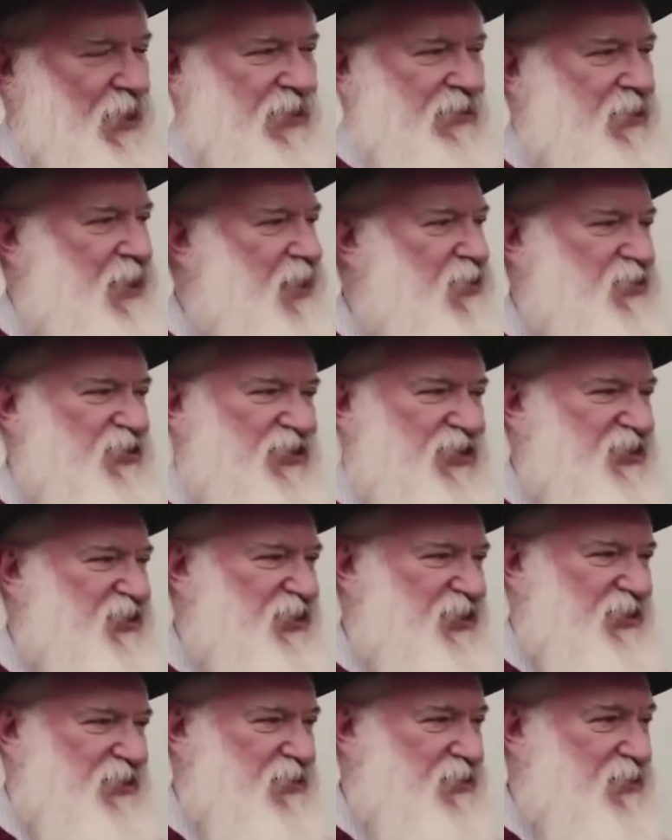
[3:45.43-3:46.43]
A
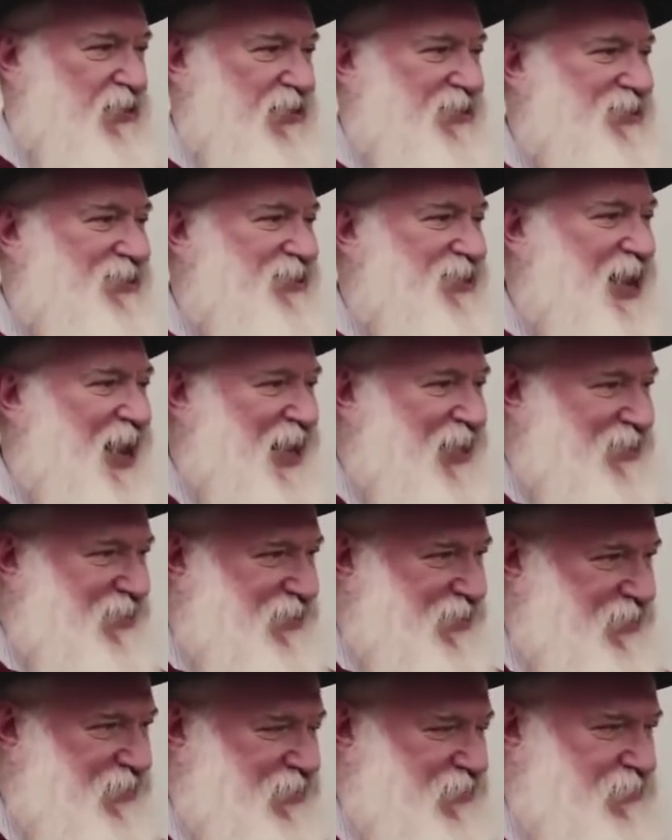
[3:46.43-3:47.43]
narcissist does
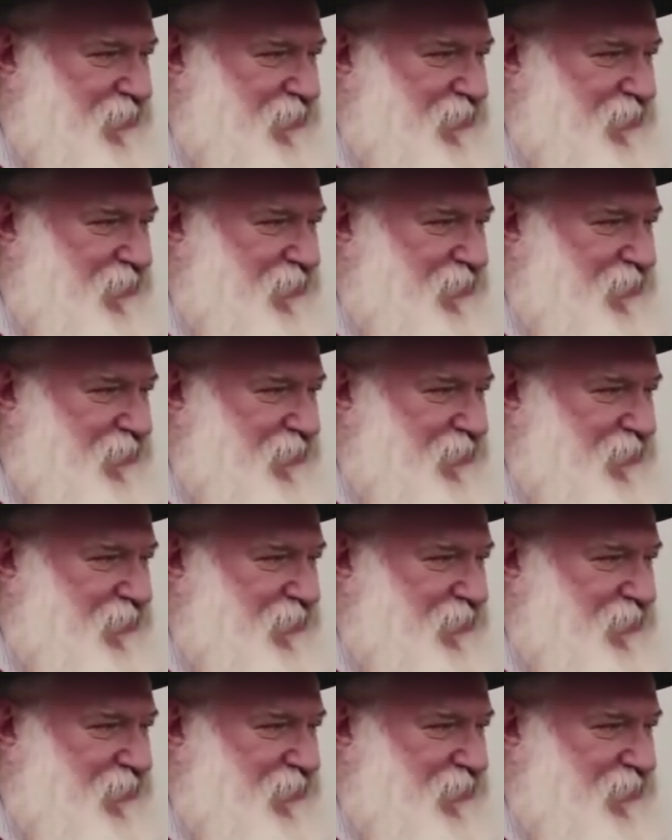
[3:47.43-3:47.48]
not.